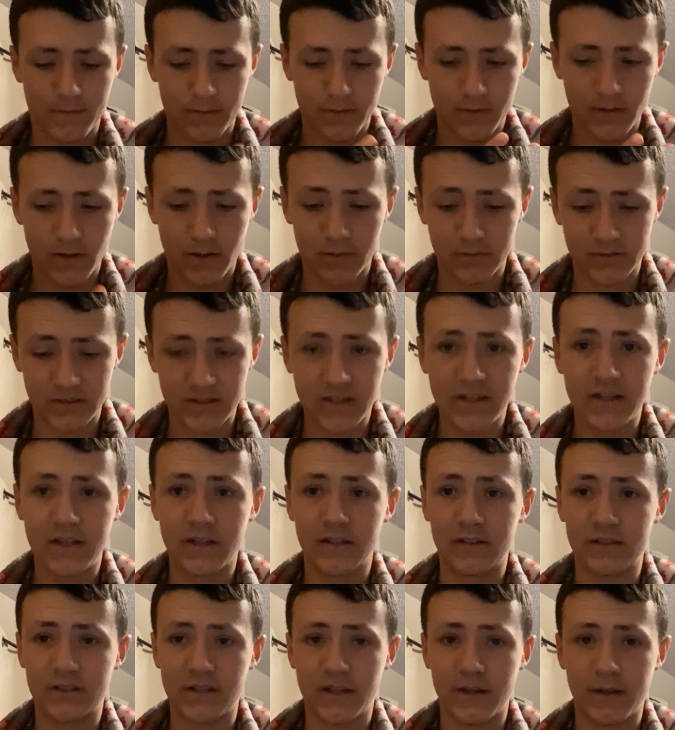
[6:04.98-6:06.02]
I was
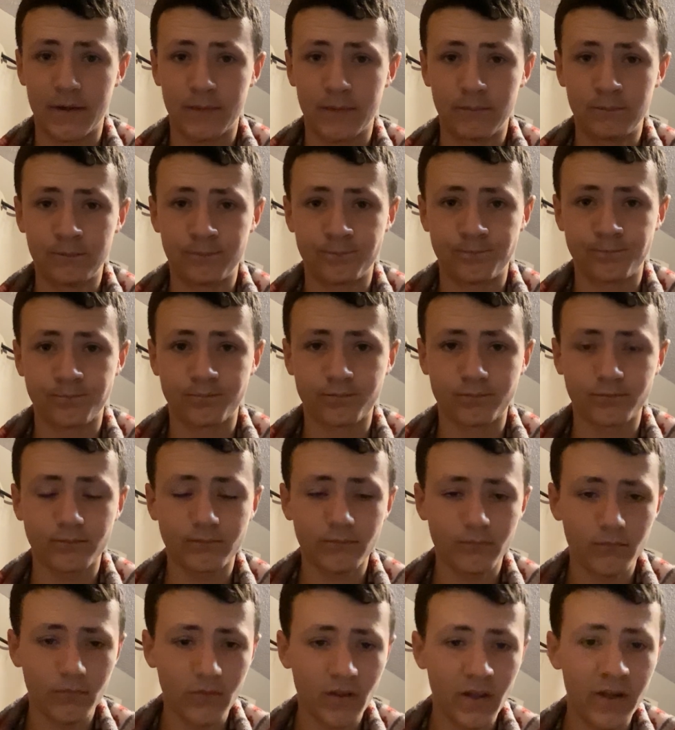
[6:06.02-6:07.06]
thinking today,
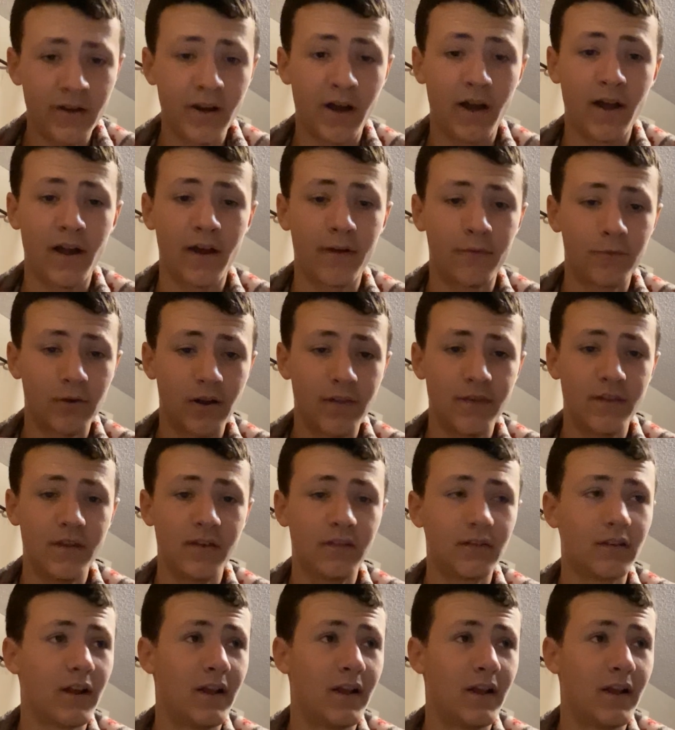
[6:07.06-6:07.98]
and I read this,